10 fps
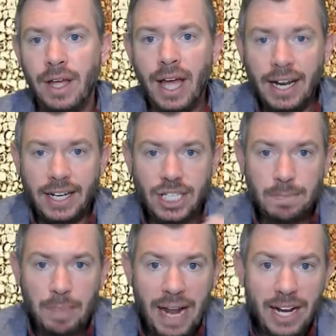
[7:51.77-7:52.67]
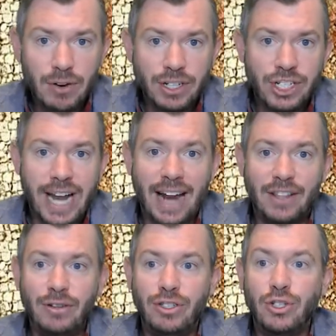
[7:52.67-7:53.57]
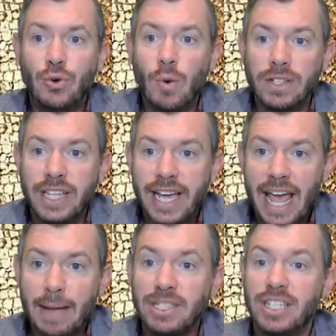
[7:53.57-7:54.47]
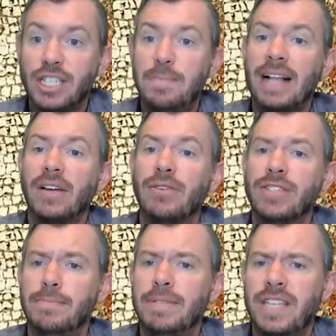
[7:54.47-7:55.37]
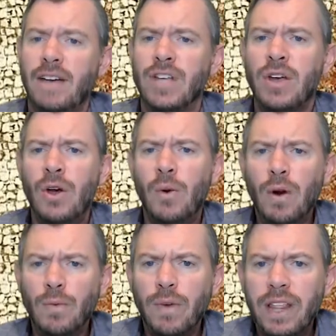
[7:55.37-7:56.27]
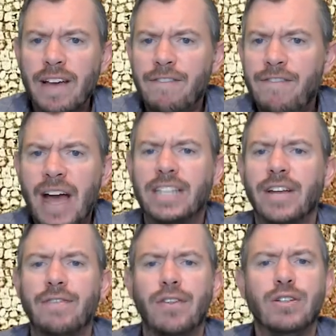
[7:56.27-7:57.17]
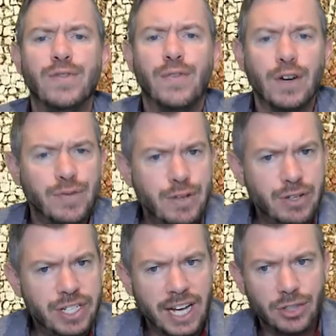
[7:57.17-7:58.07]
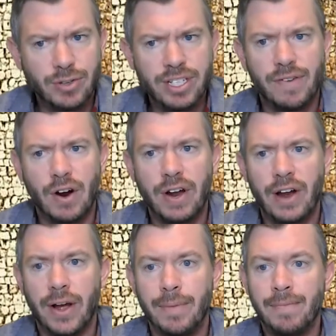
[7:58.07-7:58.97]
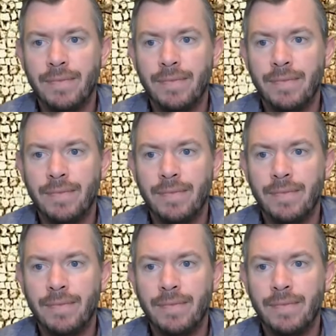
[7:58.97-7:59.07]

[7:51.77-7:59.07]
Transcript: And despite Christian attitudes towards the games, the spectacles themselves weren't really affected for those first few centuries of our era.